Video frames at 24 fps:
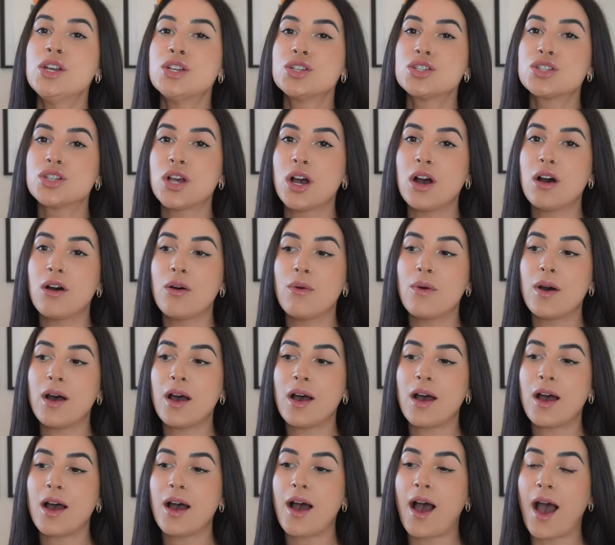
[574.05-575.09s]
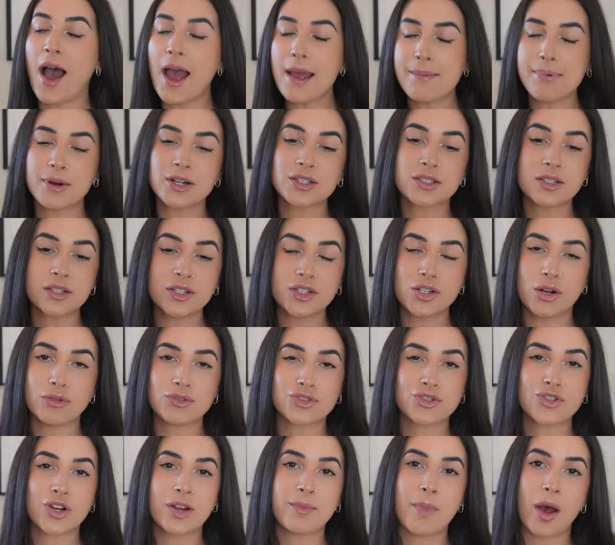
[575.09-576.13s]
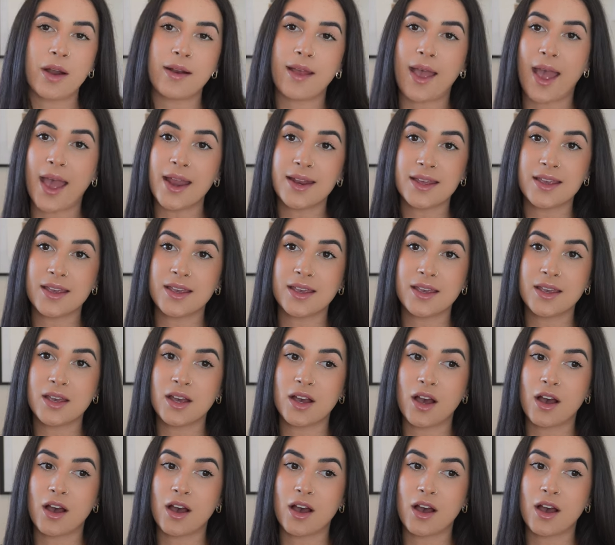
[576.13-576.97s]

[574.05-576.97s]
So I personally don't stream on any